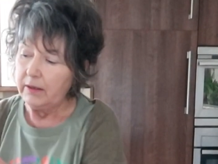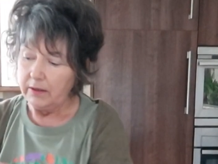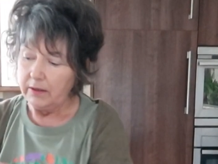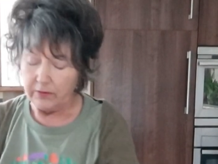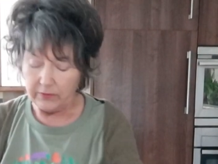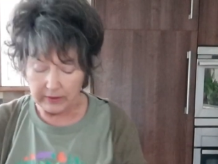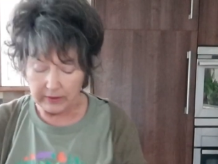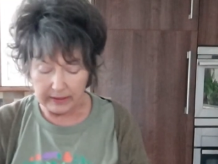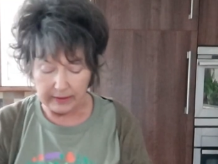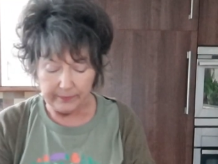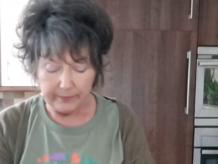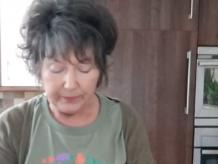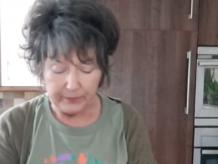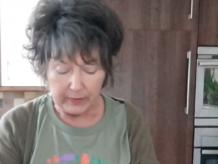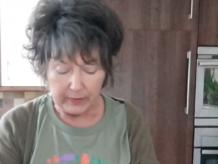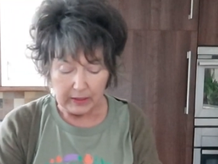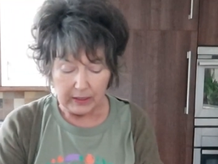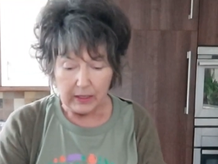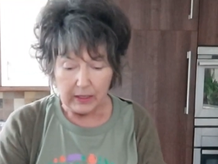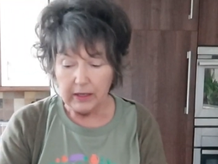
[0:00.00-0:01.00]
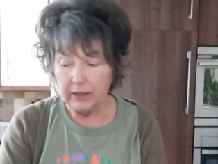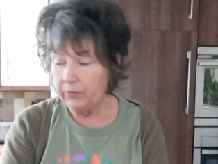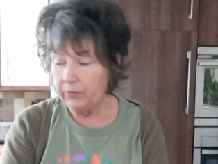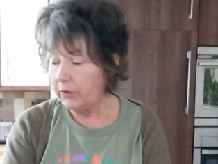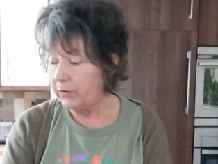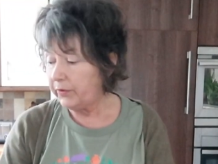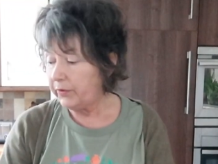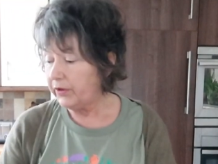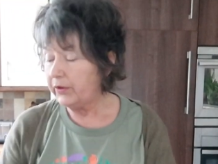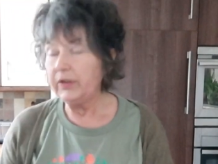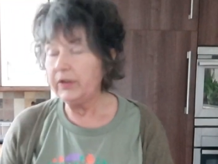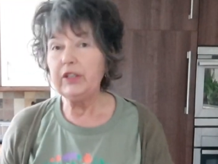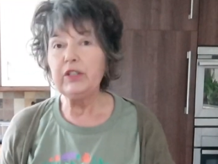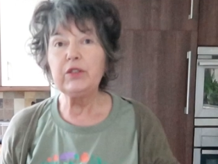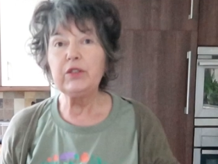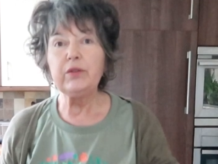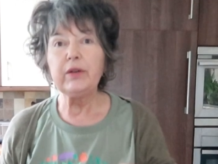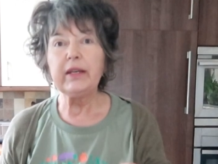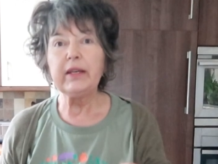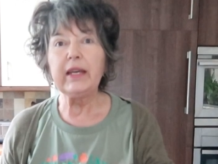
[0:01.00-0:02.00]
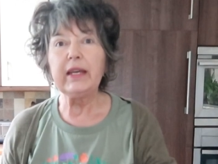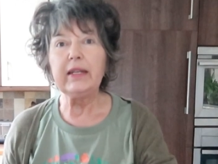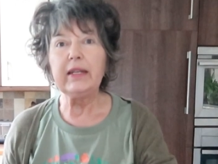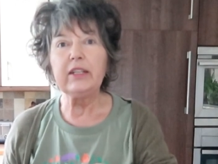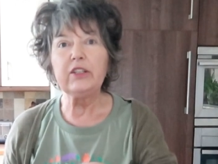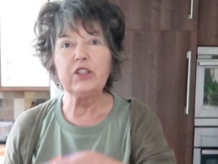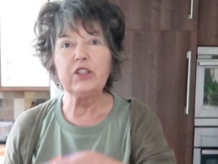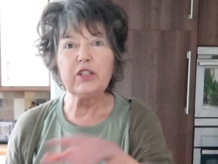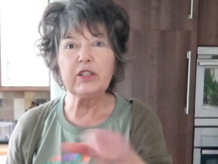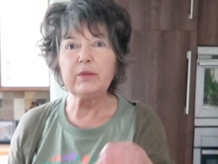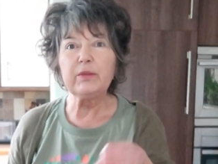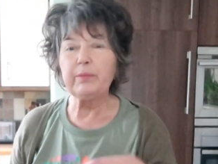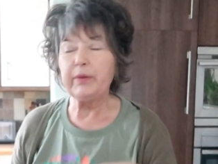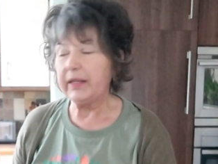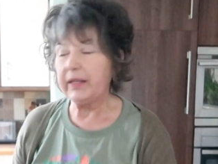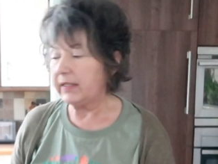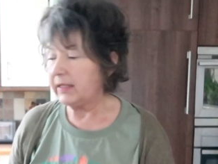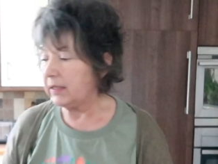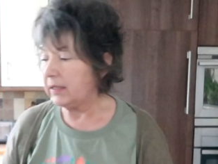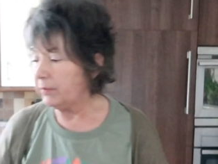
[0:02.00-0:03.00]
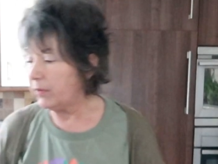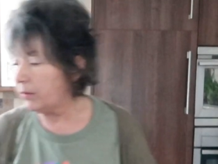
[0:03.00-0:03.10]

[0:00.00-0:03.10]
Right, and what we're going to do again is just blitz them